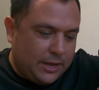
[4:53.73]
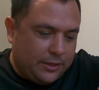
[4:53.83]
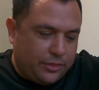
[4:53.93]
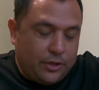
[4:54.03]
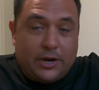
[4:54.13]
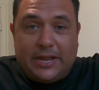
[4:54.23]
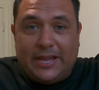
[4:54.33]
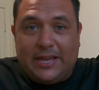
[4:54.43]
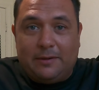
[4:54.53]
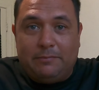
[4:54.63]
I thought I
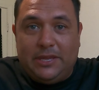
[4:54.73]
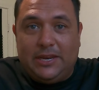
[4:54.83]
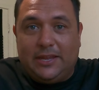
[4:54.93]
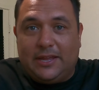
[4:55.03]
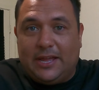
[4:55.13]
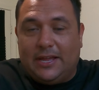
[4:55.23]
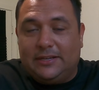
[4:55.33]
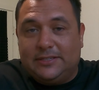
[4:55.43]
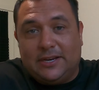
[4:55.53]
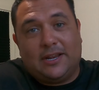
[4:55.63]
had a meeting
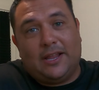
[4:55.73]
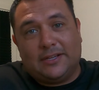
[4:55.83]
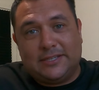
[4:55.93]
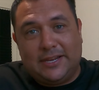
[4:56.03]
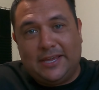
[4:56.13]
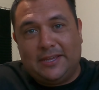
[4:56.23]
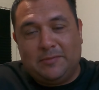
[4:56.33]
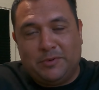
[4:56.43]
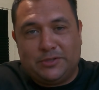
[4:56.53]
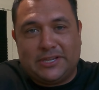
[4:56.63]
at 10 o'clock today,
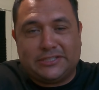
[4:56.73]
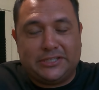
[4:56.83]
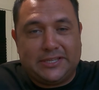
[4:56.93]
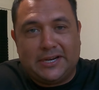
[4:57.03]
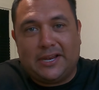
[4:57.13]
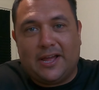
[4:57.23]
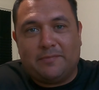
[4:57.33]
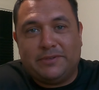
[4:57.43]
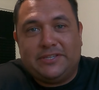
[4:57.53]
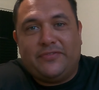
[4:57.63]
but it was actually 10 o'clock
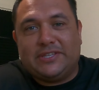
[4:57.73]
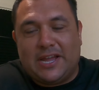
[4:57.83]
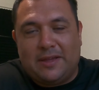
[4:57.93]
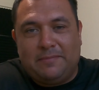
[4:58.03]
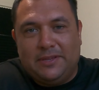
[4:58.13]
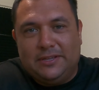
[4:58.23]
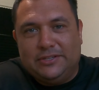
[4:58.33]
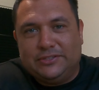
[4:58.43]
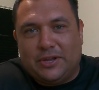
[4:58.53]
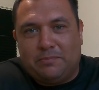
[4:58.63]
Pacific time,
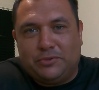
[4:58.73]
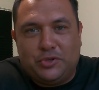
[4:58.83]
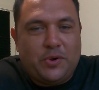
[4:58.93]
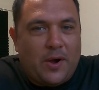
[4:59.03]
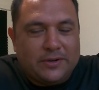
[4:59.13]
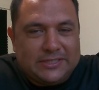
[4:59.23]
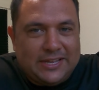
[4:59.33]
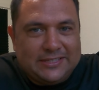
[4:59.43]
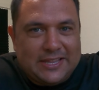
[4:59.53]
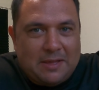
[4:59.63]
so I'm 2 hours
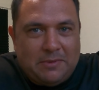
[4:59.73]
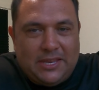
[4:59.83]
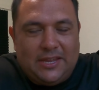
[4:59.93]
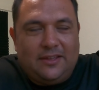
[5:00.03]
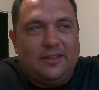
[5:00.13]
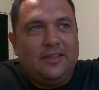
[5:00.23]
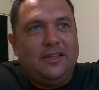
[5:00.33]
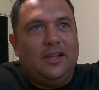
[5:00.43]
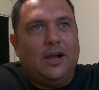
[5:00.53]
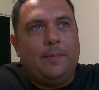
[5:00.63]
late to that meeting.
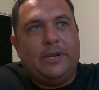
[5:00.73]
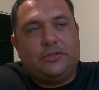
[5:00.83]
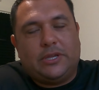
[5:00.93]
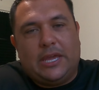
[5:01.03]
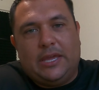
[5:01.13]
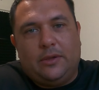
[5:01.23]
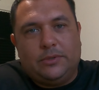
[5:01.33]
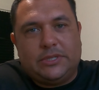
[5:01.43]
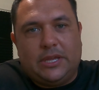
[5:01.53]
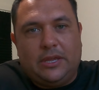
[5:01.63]
But it's okay. It
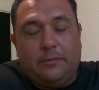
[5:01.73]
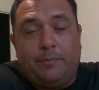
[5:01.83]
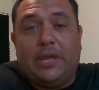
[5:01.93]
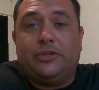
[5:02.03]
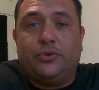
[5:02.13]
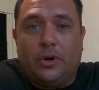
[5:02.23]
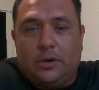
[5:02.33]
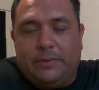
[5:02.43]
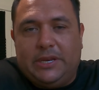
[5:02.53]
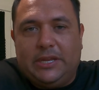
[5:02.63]
was a
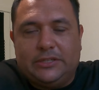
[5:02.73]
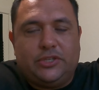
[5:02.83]
Patreon meeting.